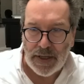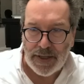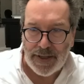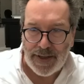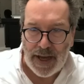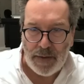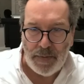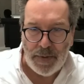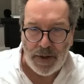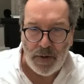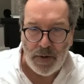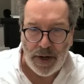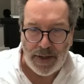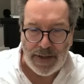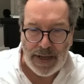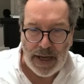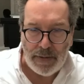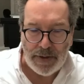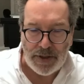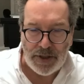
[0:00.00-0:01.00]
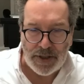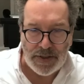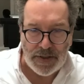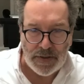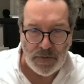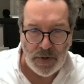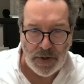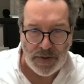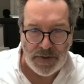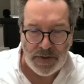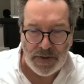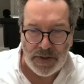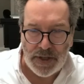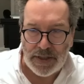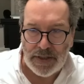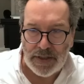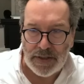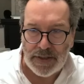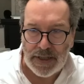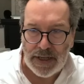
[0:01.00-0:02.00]
can be quite damaging, as it was in the
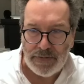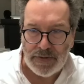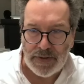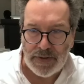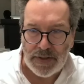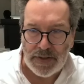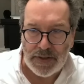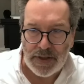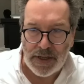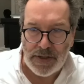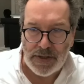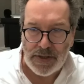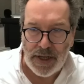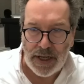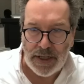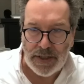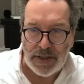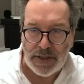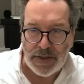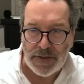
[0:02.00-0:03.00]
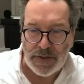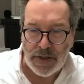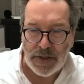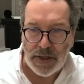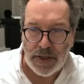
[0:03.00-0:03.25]
1970s and 1980s,